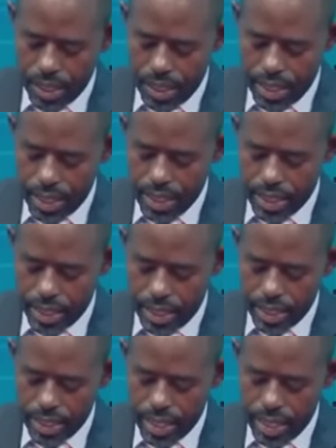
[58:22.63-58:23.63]
They are
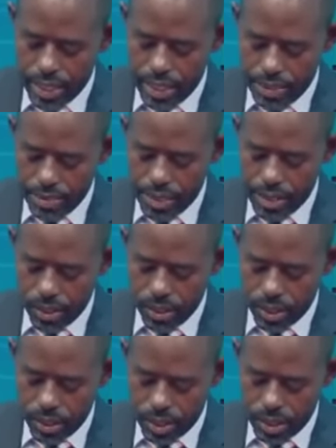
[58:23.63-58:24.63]
disguised as FDC
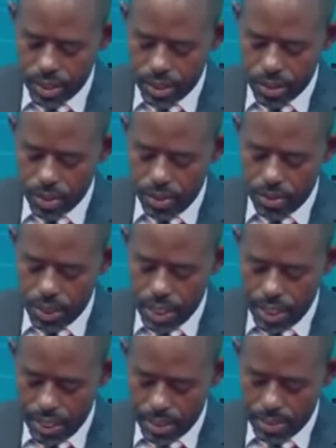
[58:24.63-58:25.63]
consultations to
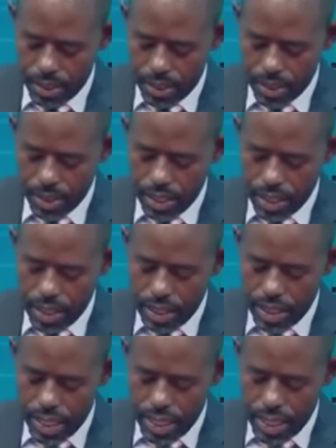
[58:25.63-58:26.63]
avoid harassment.
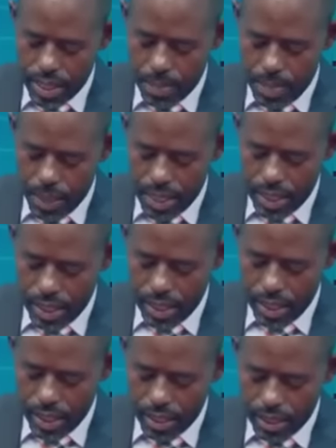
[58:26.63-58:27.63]
They are
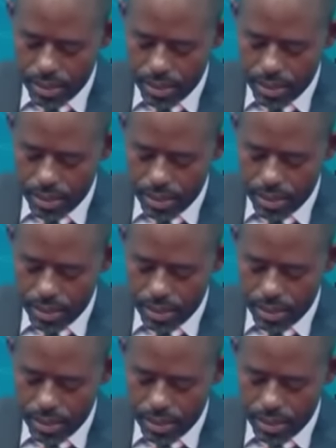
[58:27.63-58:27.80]
replaying